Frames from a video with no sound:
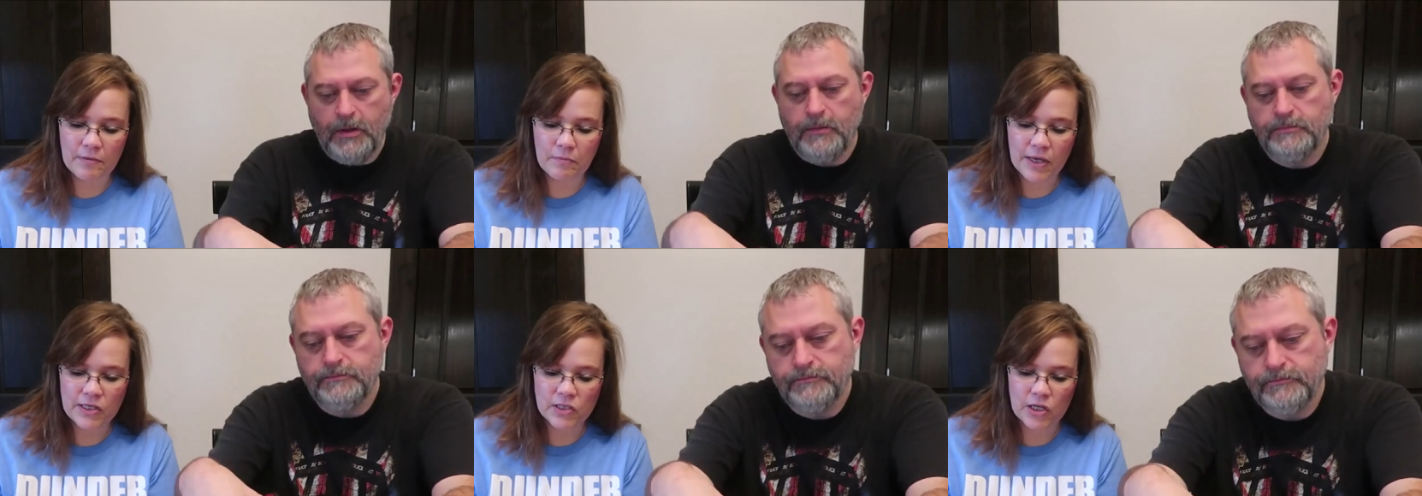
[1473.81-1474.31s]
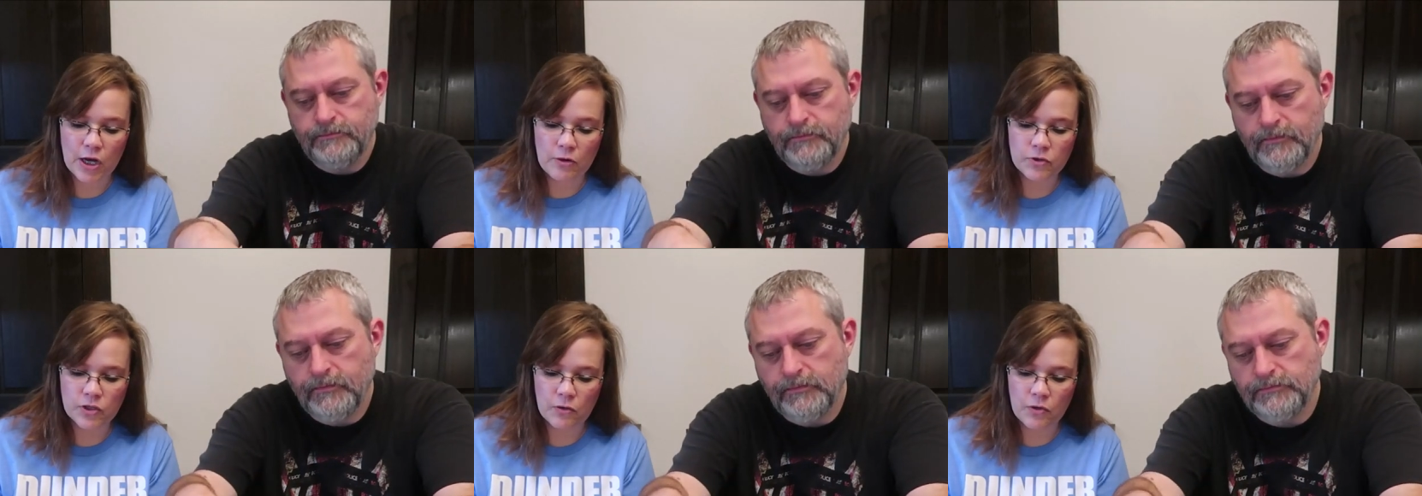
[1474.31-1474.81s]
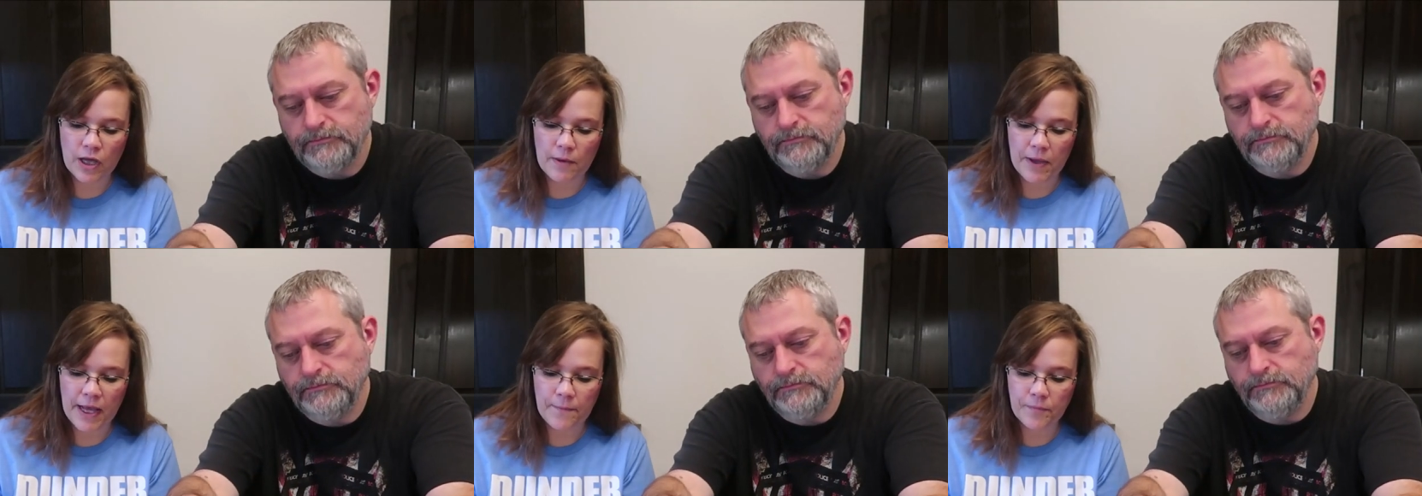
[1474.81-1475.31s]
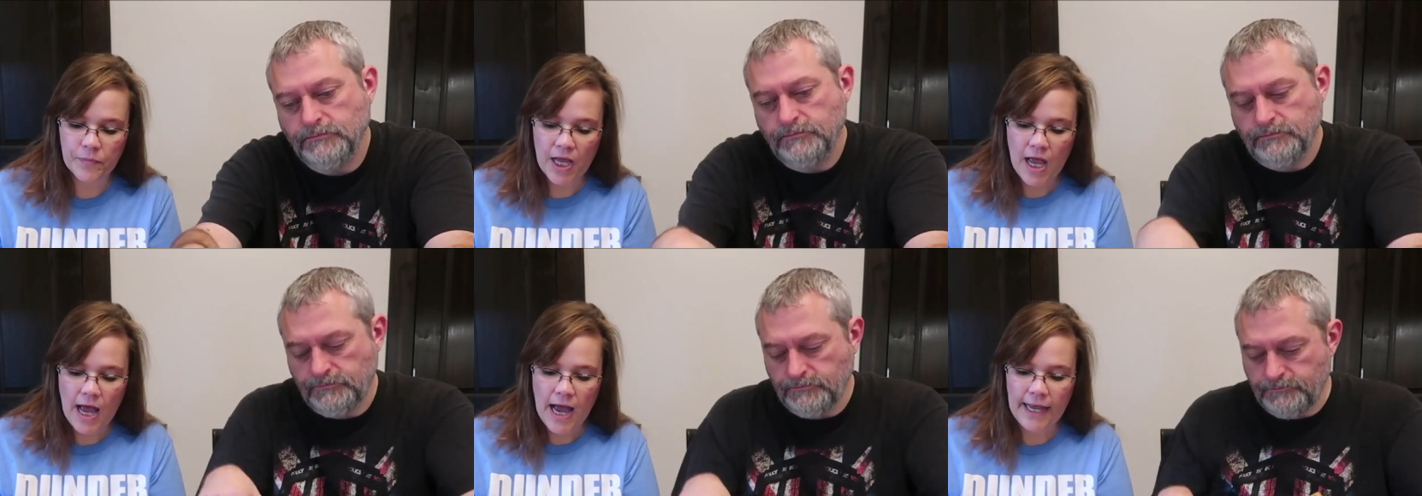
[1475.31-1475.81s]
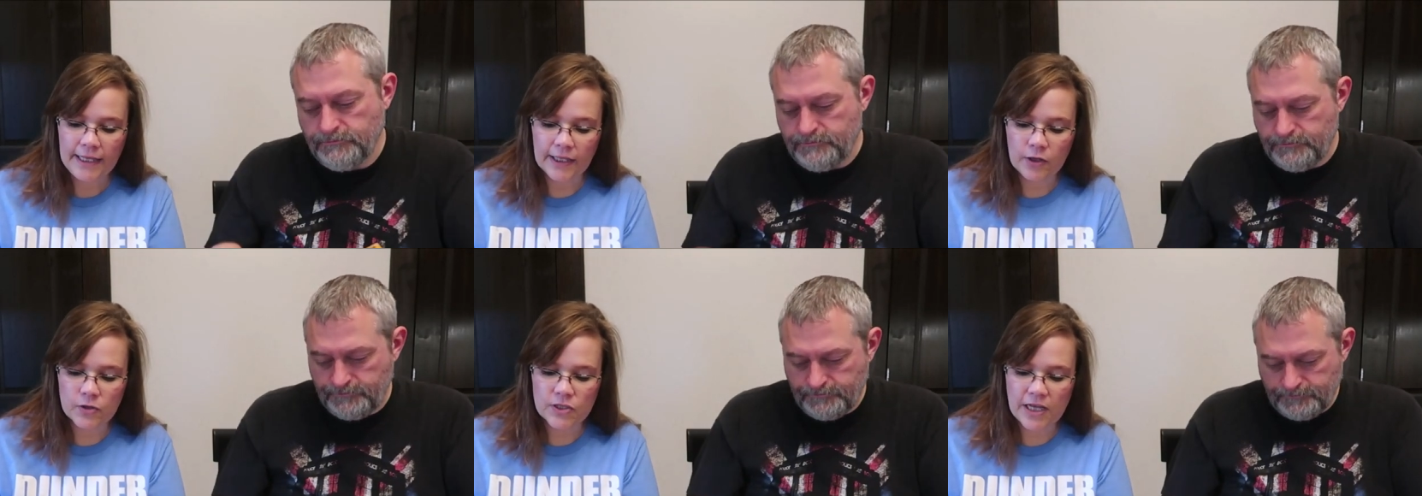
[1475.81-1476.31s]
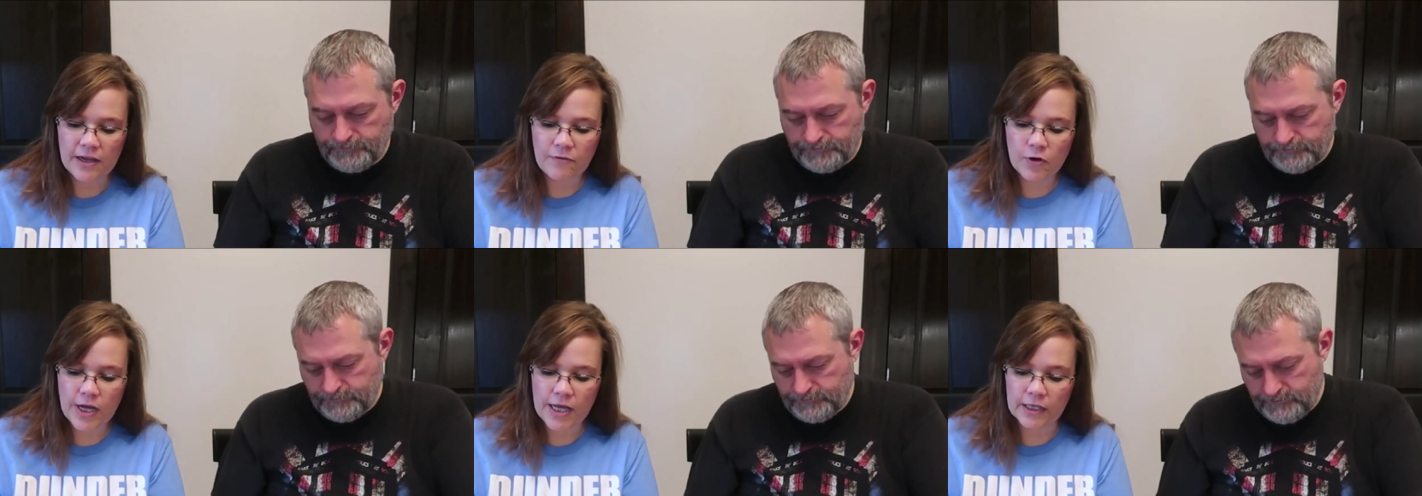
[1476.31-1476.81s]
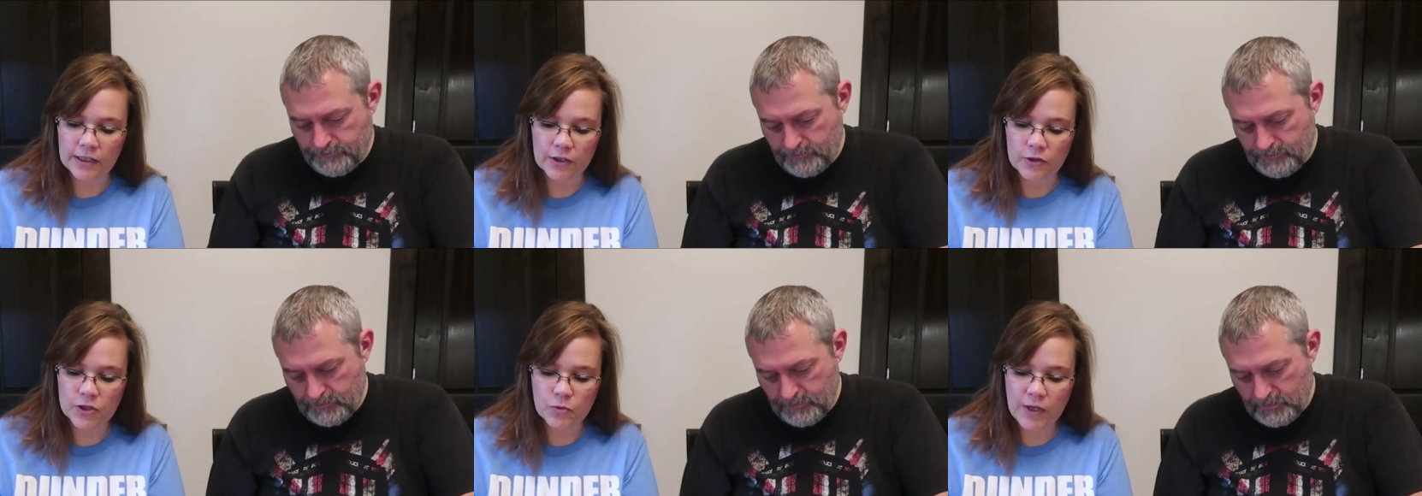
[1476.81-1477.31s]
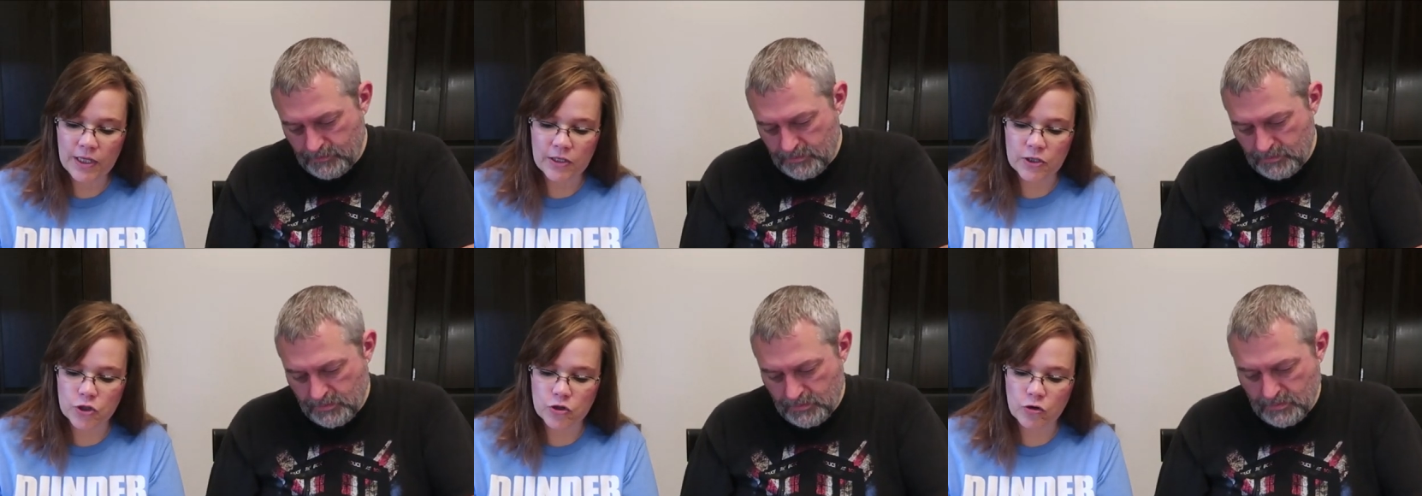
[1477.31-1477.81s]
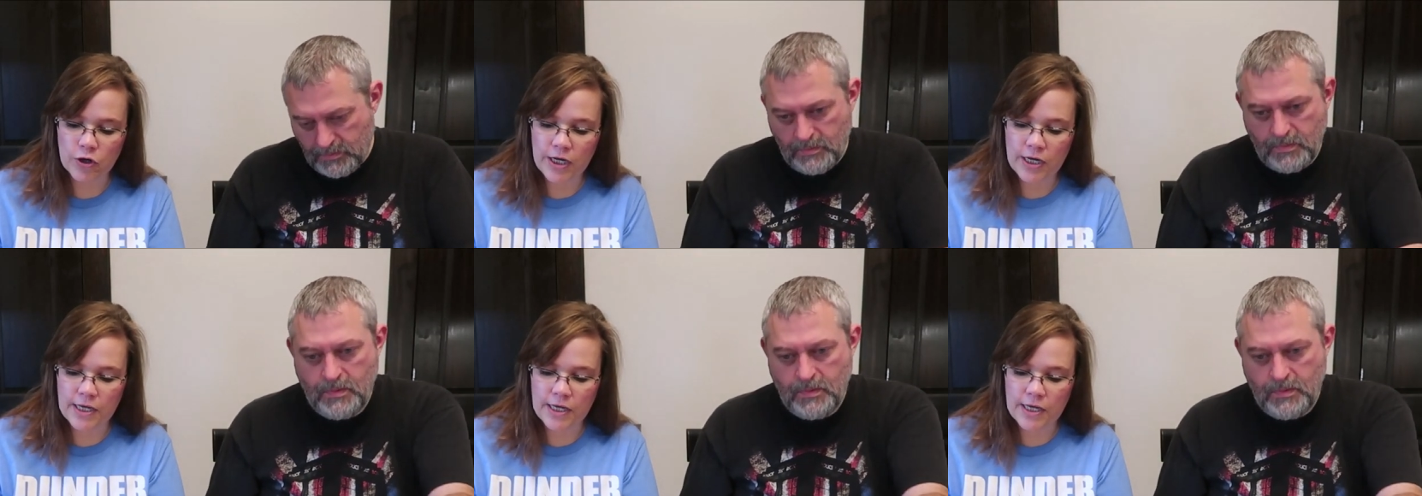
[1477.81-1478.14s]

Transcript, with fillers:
Speaker 1: that makes it oh so yummy. A little savory and a little sweet, this treat